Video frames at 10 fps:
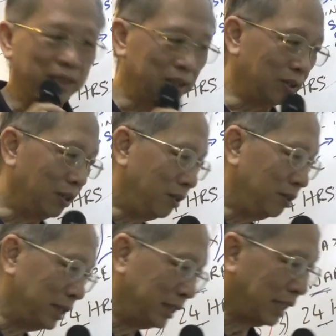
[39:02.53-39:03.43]
So
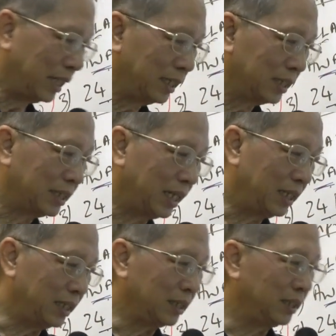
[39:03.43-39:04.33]
all this
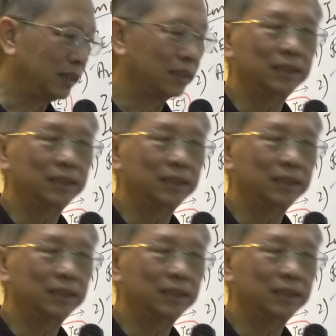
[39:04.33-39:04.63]
understanding